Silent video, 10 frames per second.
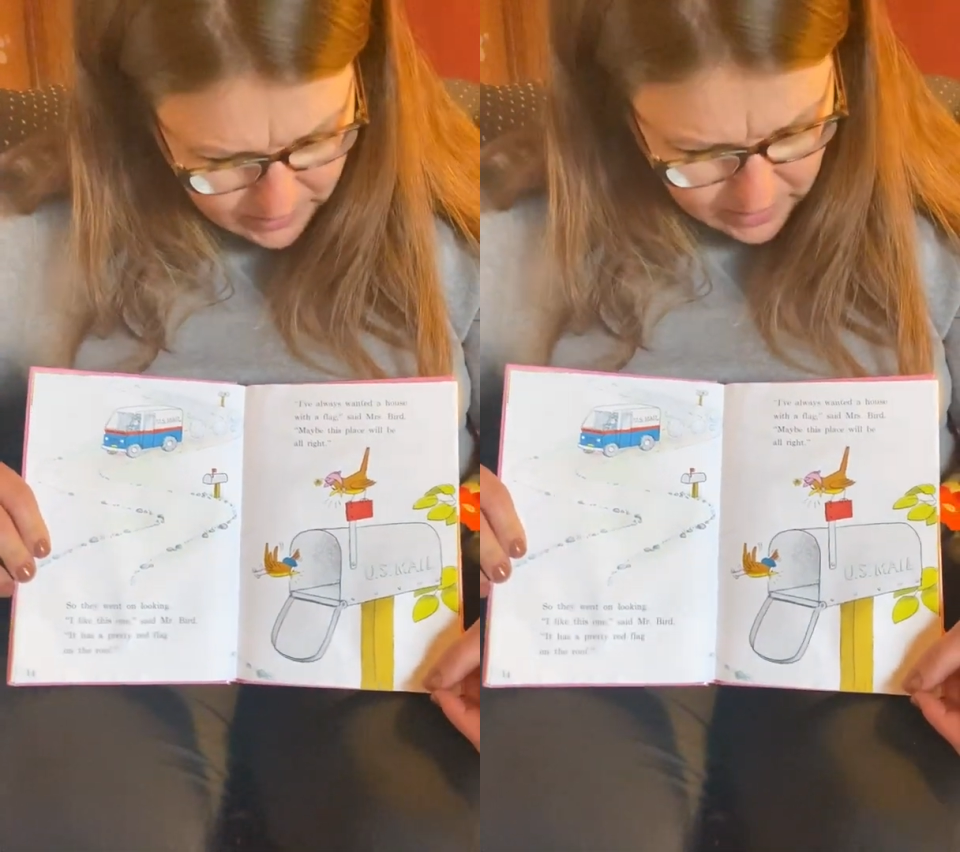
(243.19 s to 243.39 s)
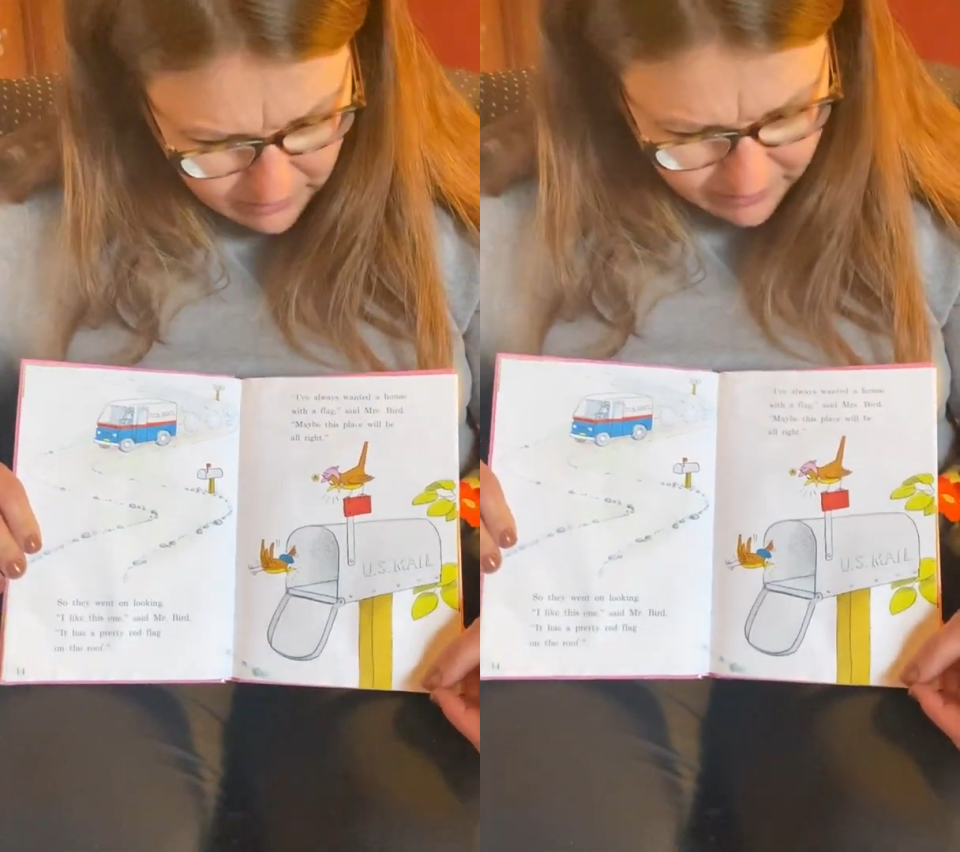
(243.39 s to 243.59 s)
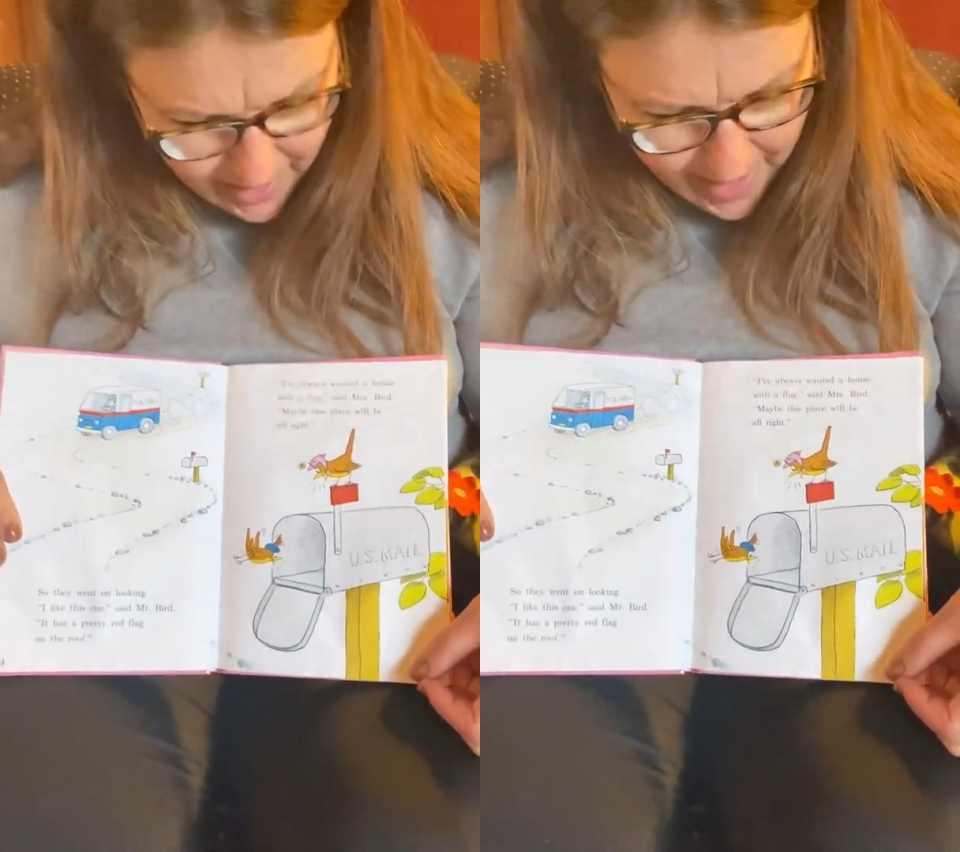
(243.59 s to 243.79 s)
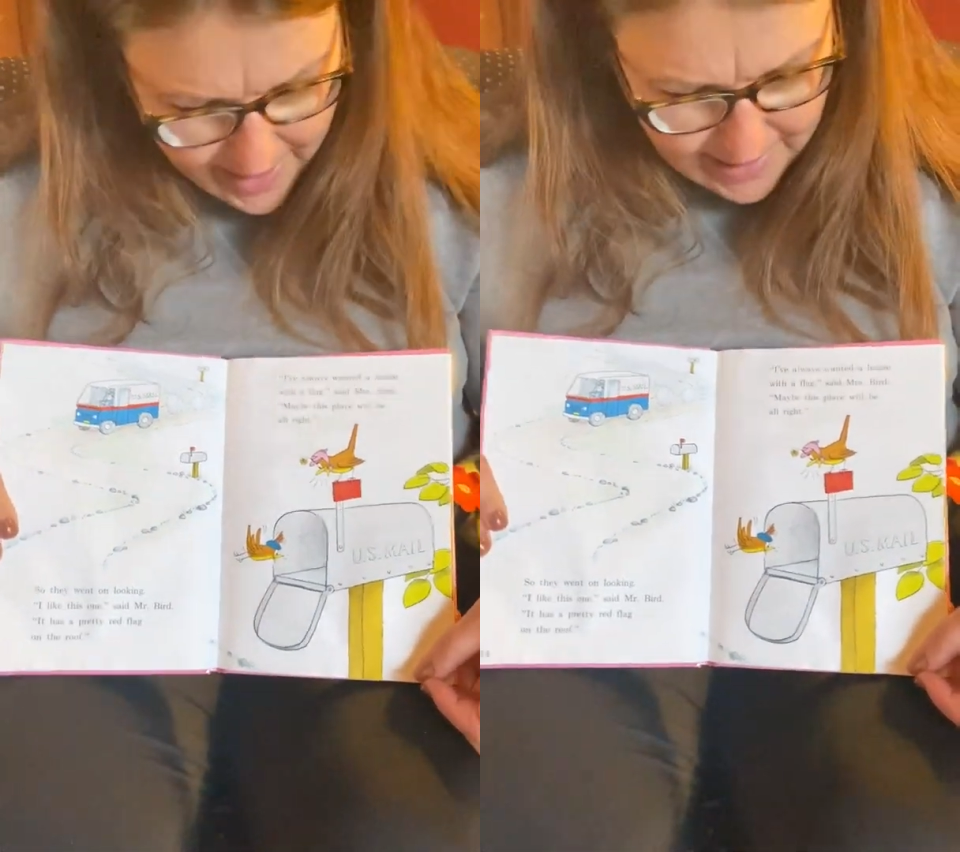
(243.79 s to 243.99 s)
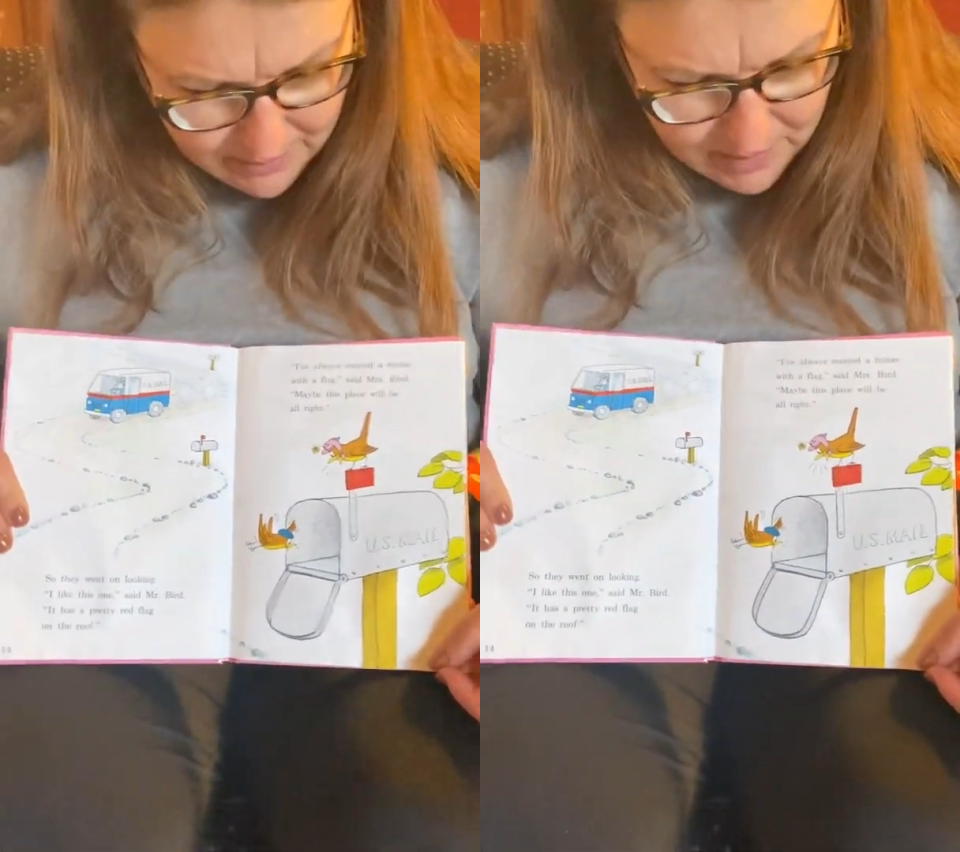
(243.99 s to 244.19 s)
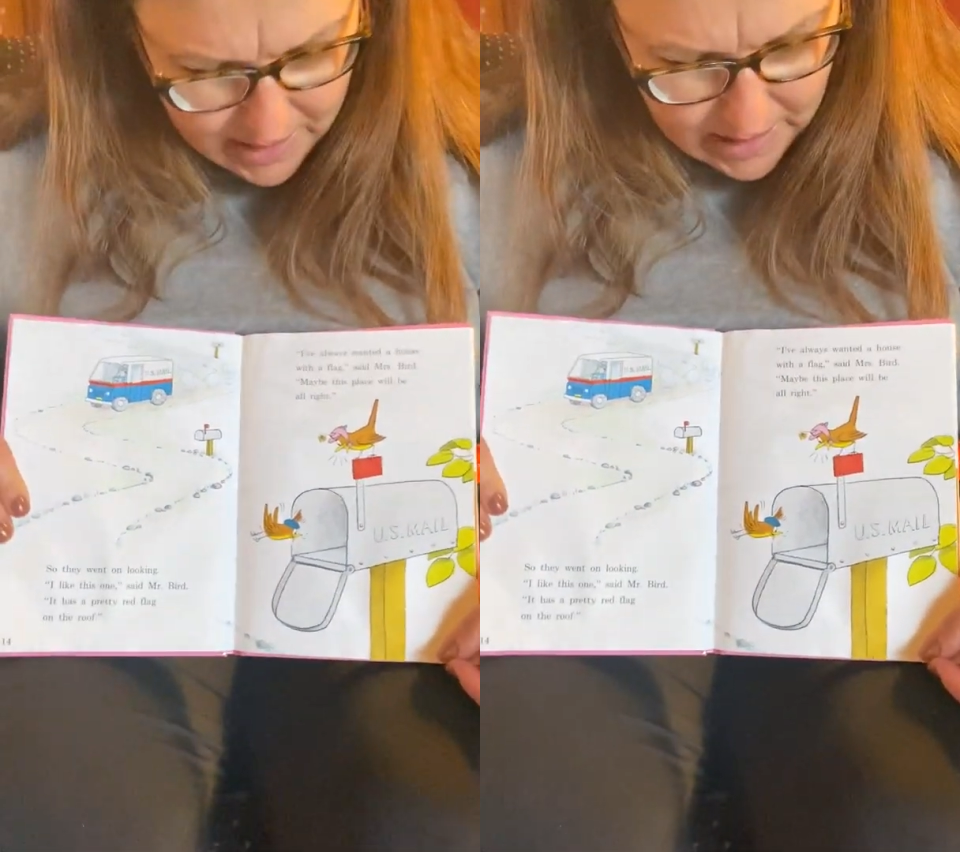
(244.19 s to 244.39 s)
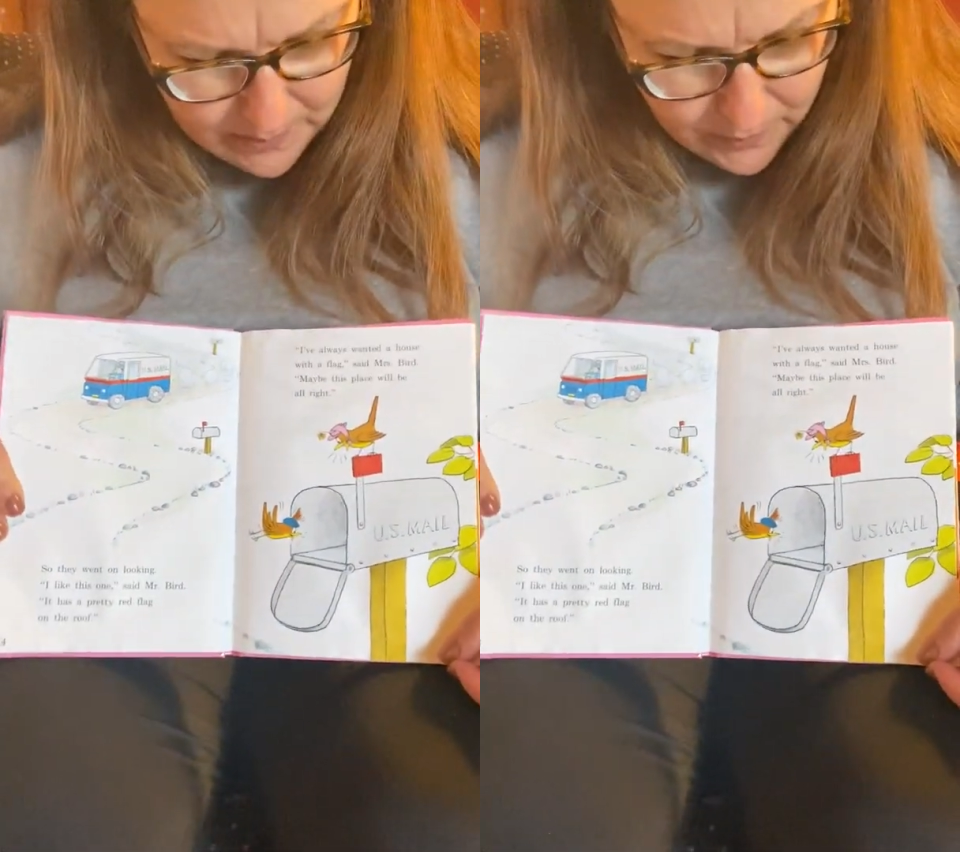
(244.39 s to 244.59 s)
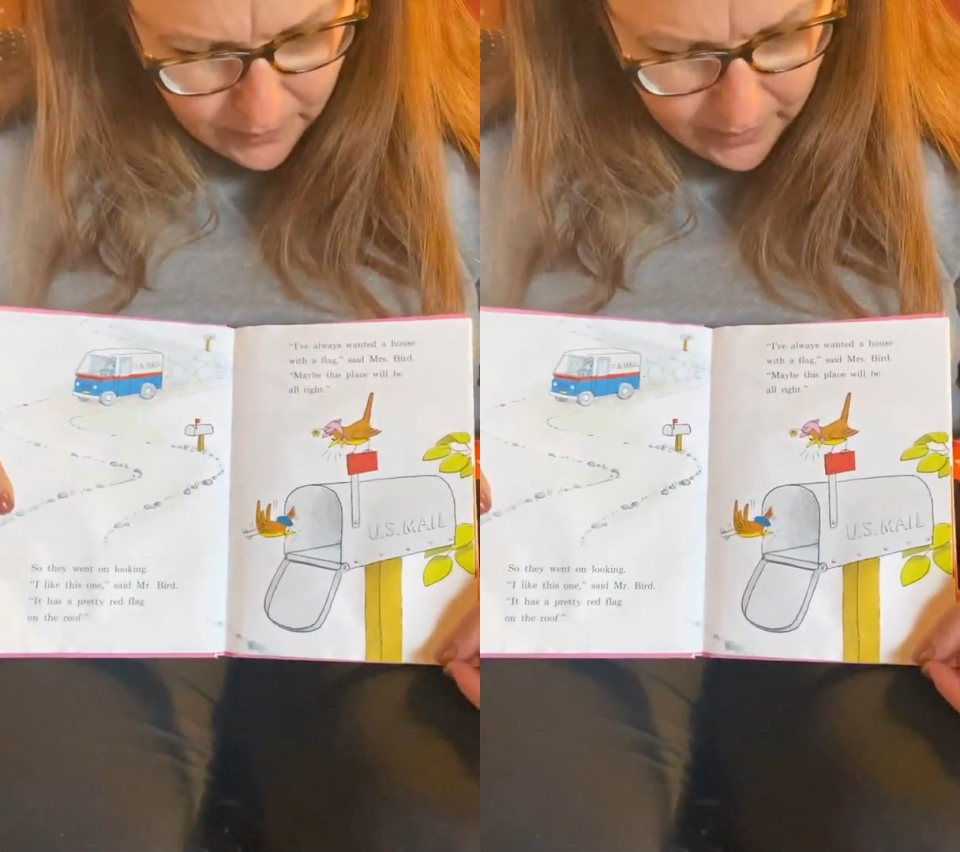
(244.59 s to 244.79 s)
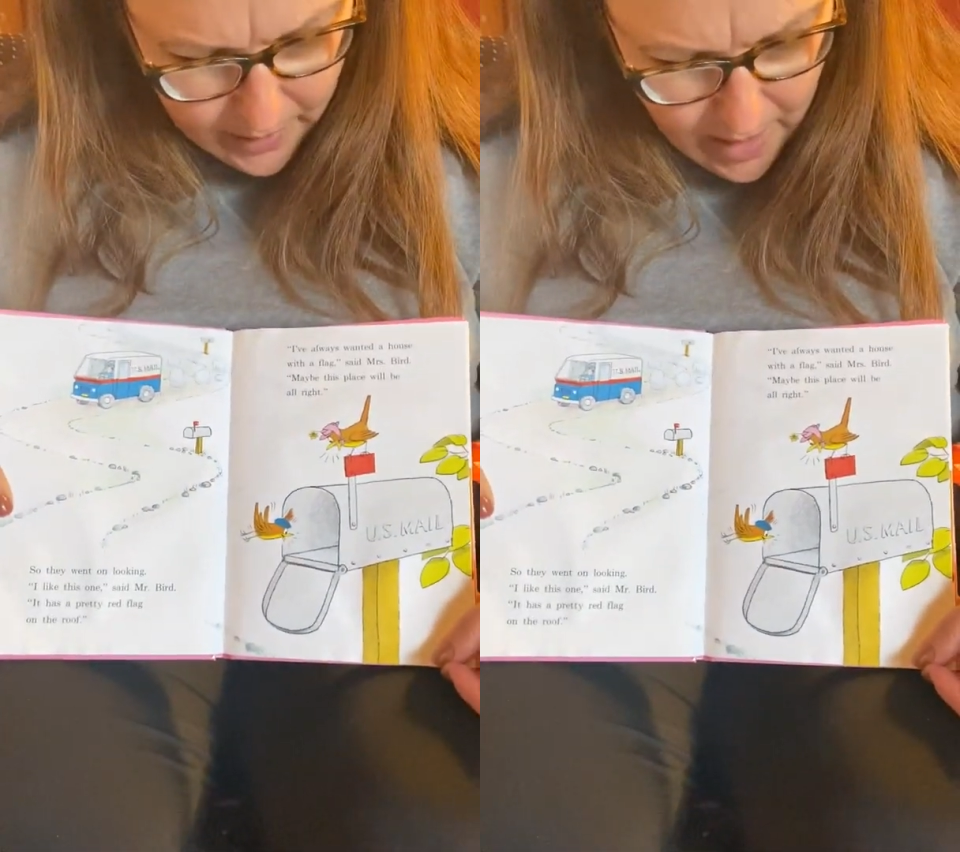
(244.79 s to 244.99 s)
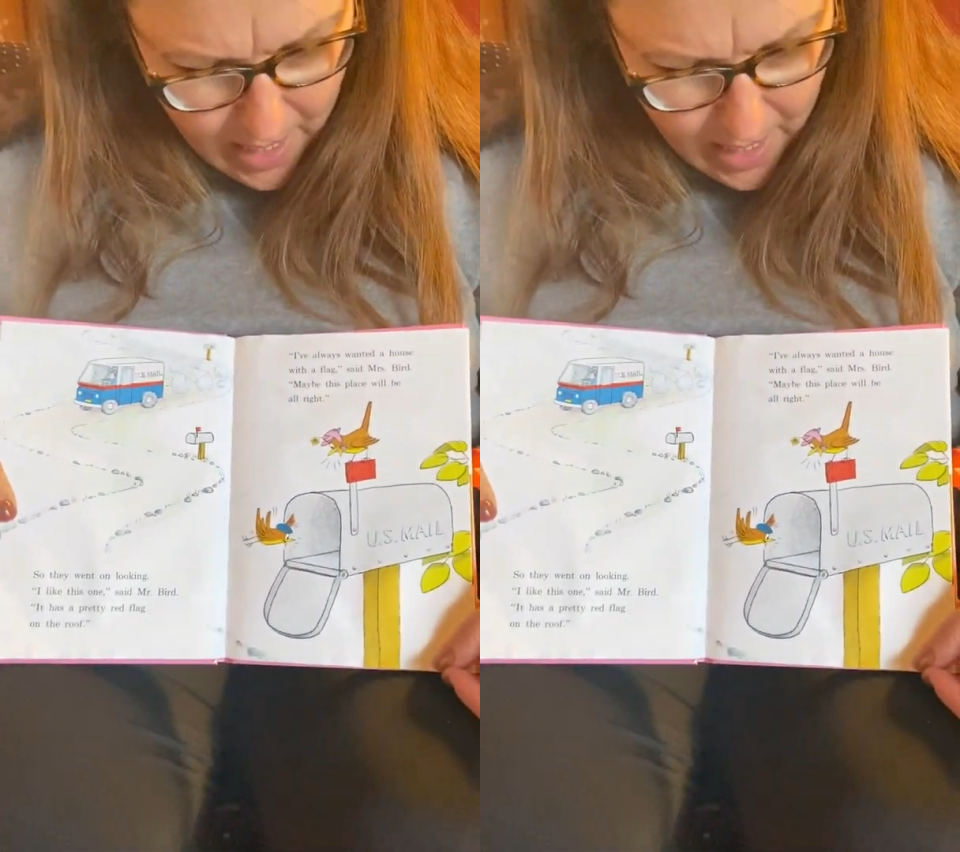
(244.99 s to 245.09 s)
with a flag, said Mrs. Bird.